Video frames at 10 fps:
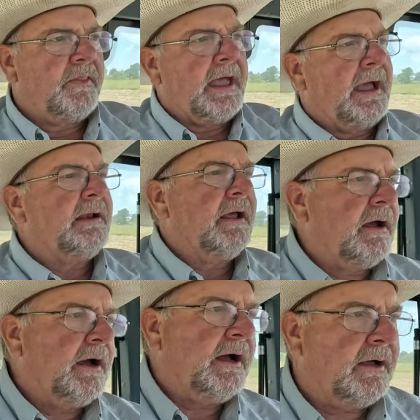that
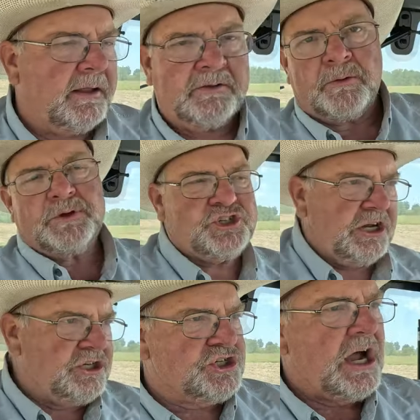uh, it's a
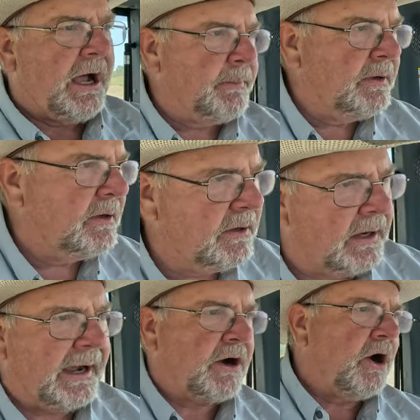machine shop.
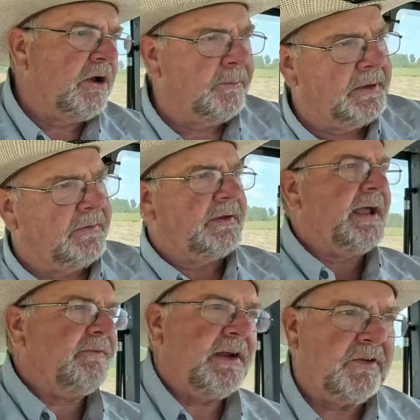I called them the other
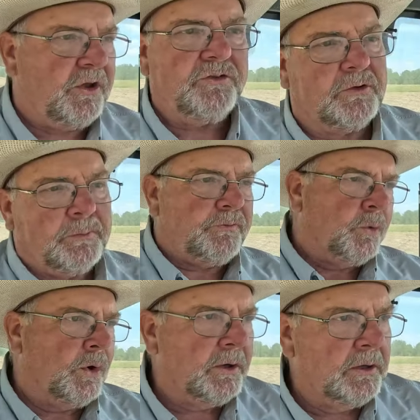day. I've never used them
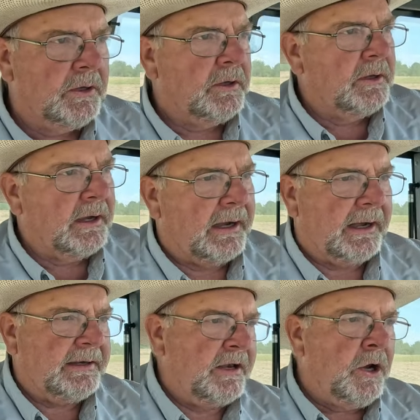before.
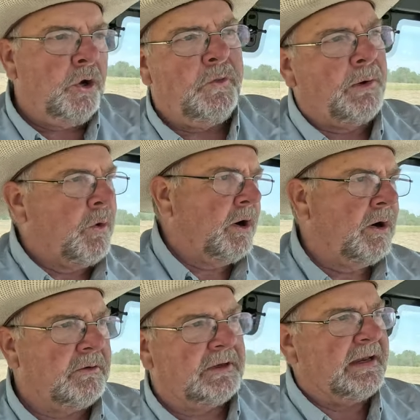Uh, didn't know who they
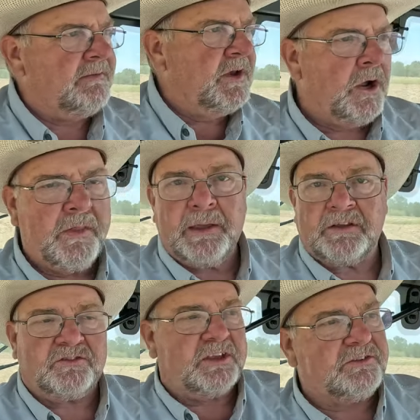were. Didn't even know they
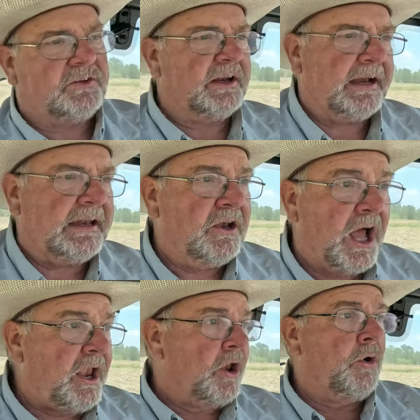existed. I did
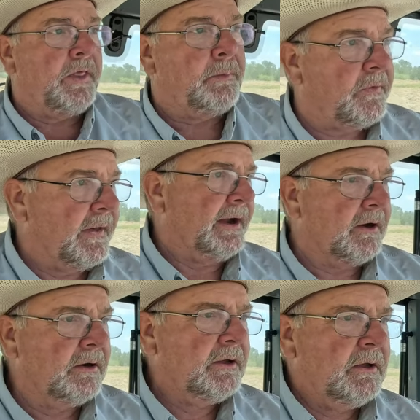not know they were there